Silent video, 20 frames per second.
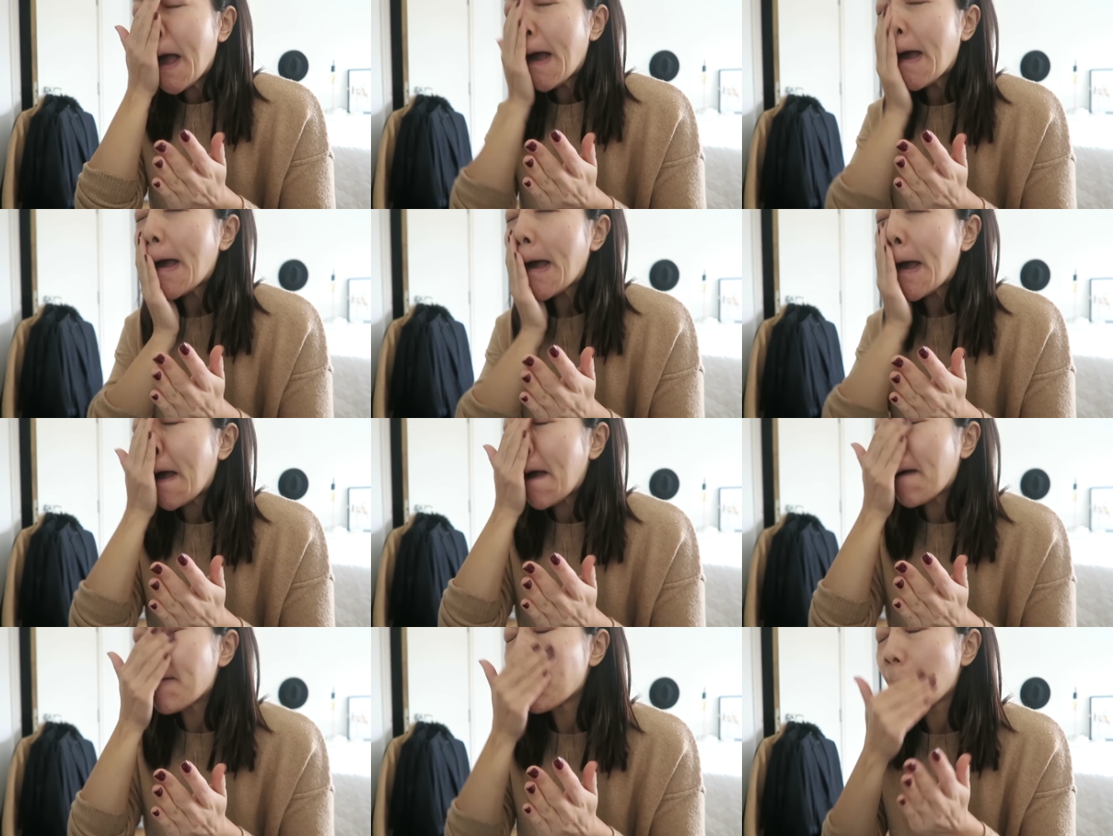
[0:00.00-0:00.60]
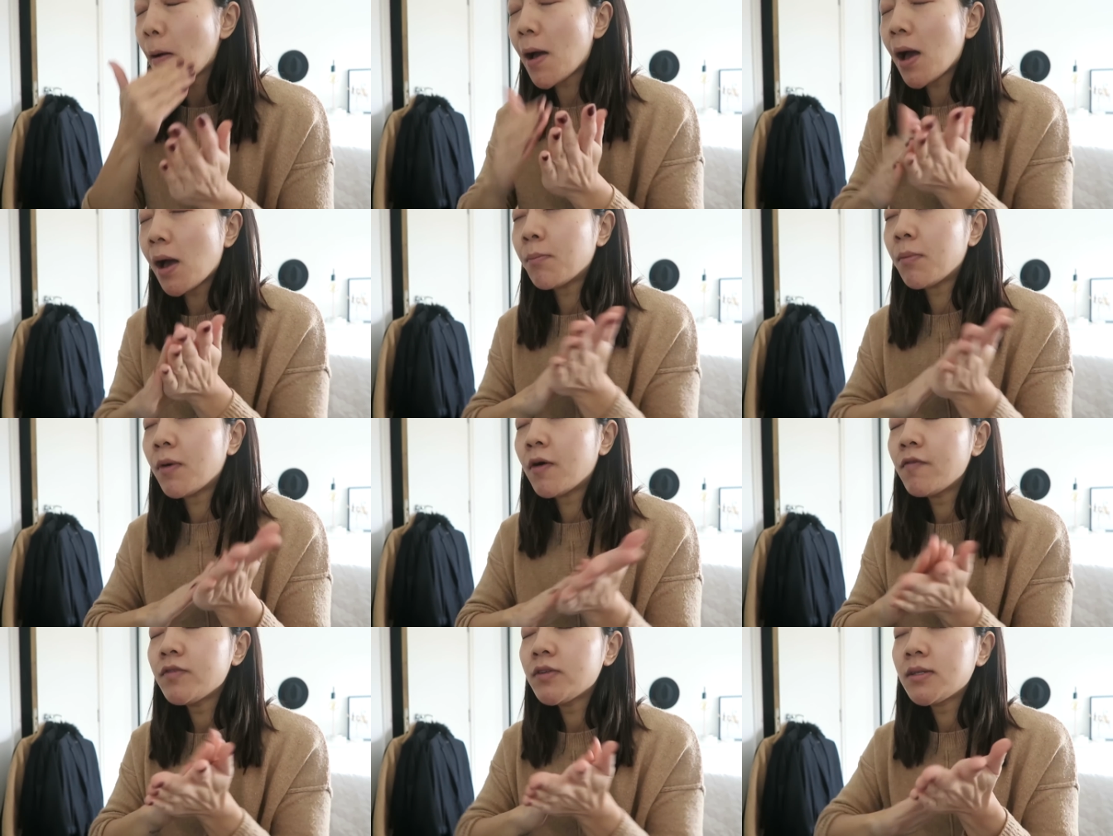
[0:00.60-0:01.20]
um,
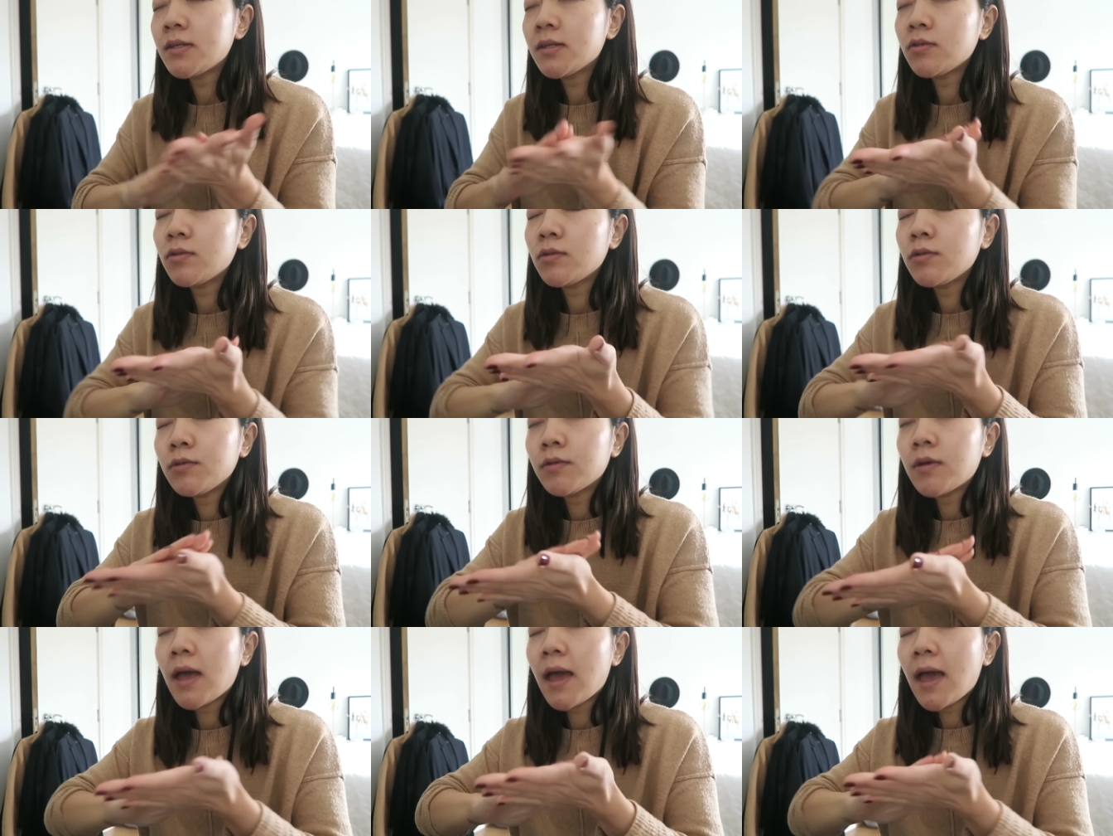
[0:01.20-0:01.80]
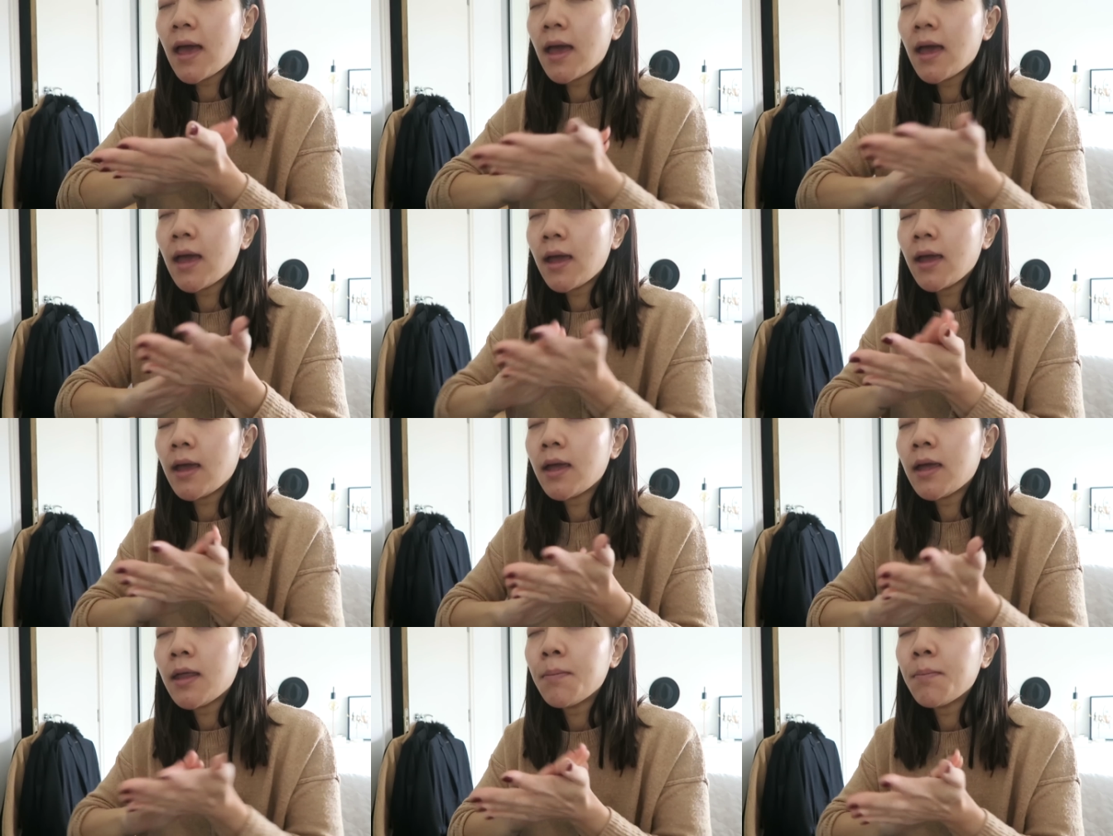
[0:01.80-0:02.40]
I'm off to
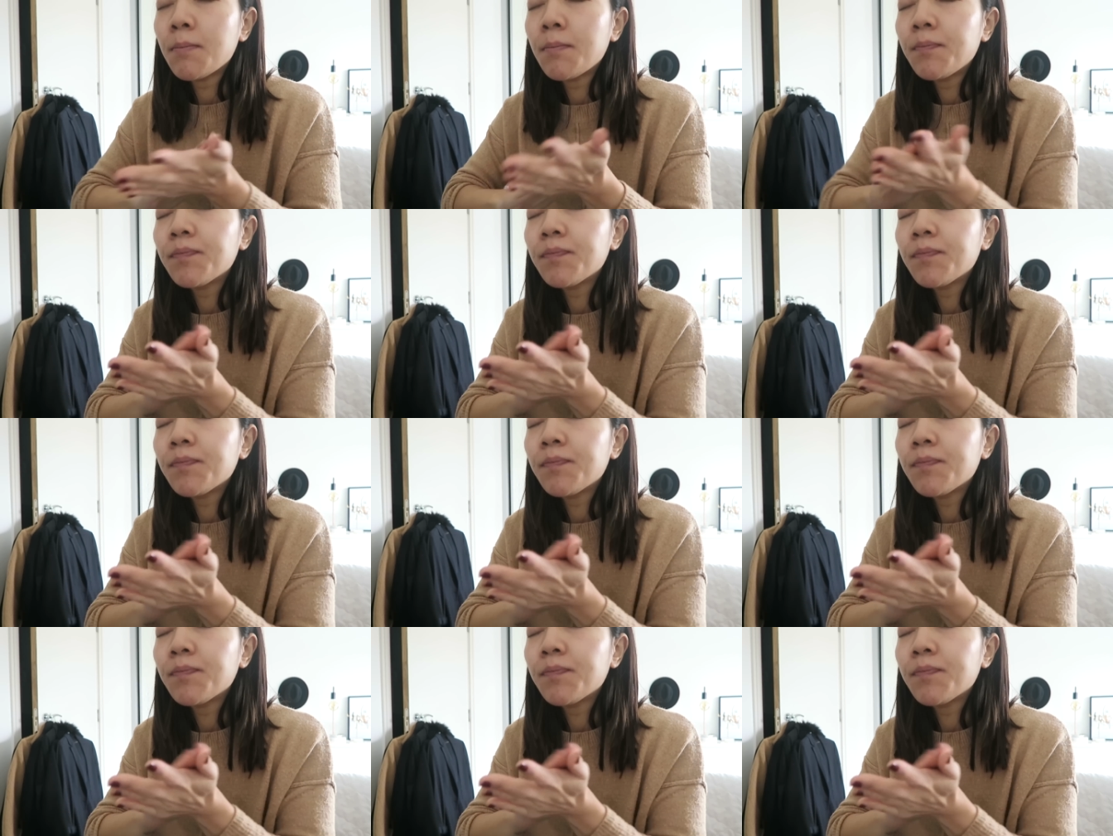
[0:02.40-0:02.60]
a